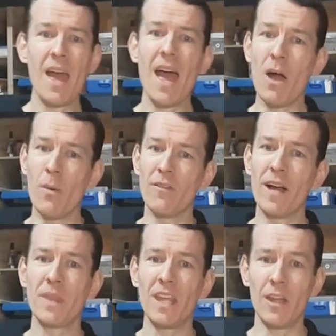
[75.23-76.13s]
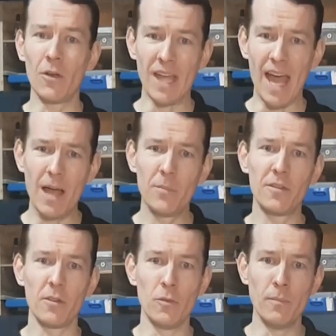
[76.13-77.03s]
However, on the
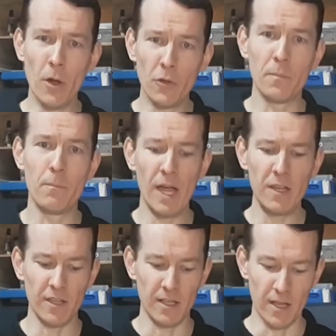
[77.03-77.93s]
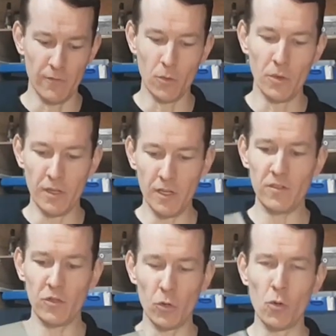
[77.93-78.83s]
absolute most basic level,
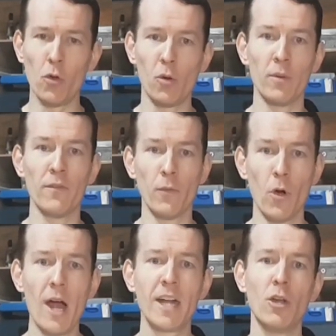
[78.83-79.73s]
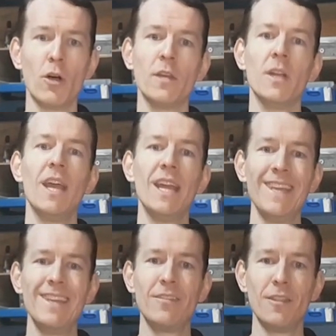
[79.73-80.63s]
this tool, or a variety of it,
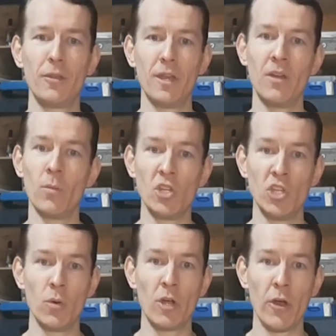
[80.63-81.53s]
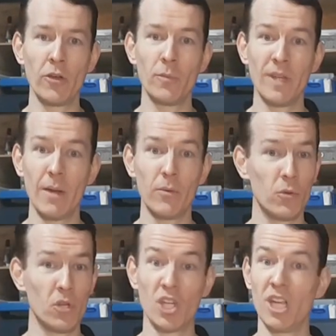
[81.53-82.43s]
is the thing which you are going to be able
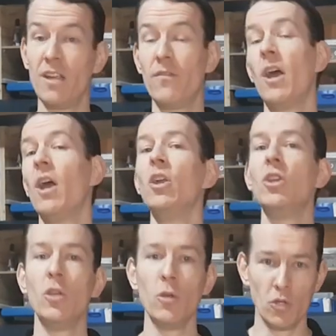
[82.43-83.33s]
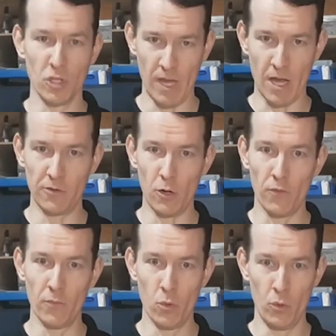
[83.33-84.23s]
to achieve huge amounts
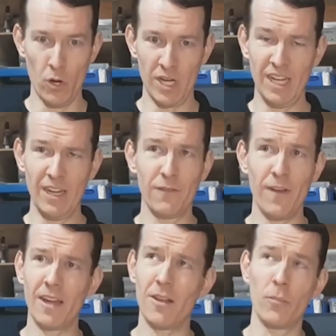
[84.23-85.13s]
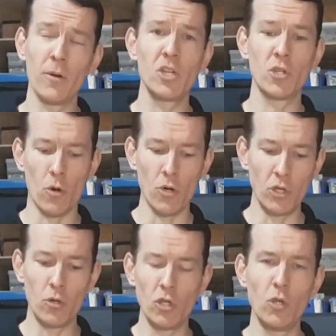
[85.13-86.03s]
of woodworking. In fact, I'm pretty sure
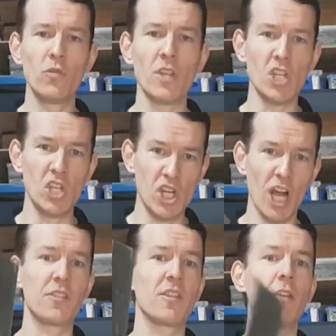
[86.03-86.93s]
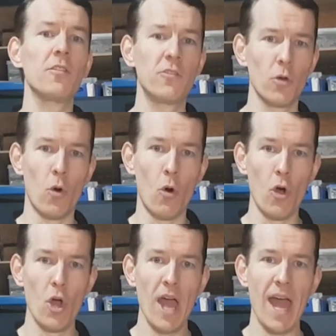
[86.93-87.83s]
you could use just a saw
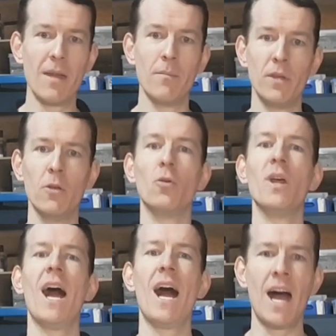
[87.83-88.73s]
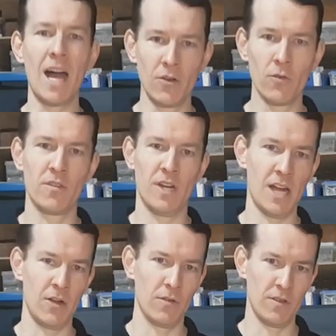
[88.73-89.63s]
and build hundreds and
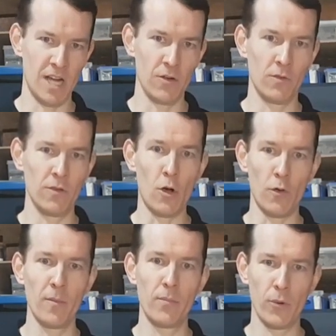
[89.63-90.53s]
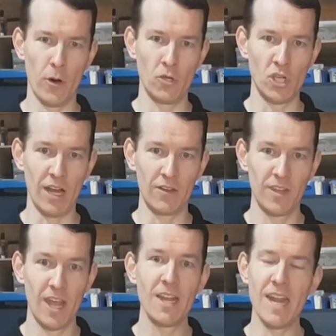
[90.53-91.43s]
hundreds and hundreds of projects.
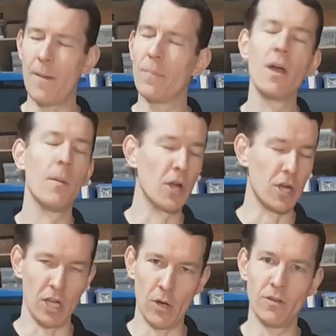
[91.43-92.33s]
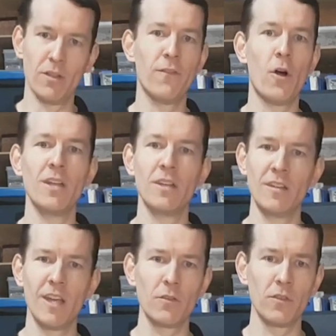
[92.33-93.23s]
Now, I'm not going to go into the fine
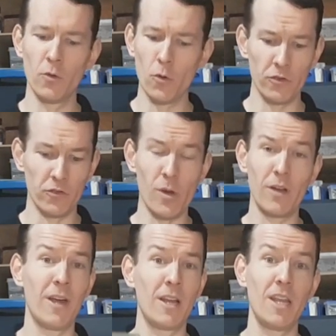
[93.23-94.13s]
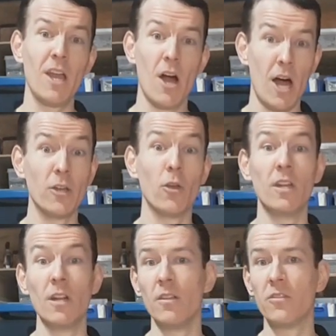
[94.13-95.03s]
details of saws because, quite frankly, I know
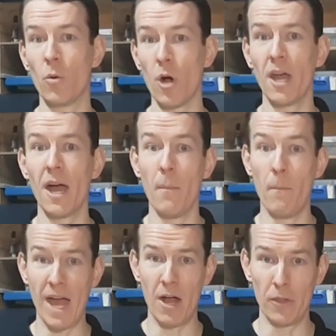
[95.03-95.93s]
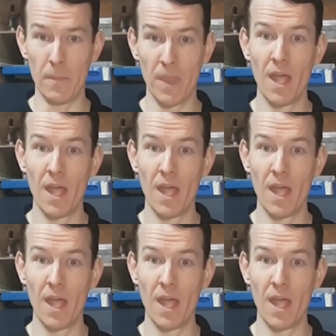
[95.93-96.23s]
diddly squat about them.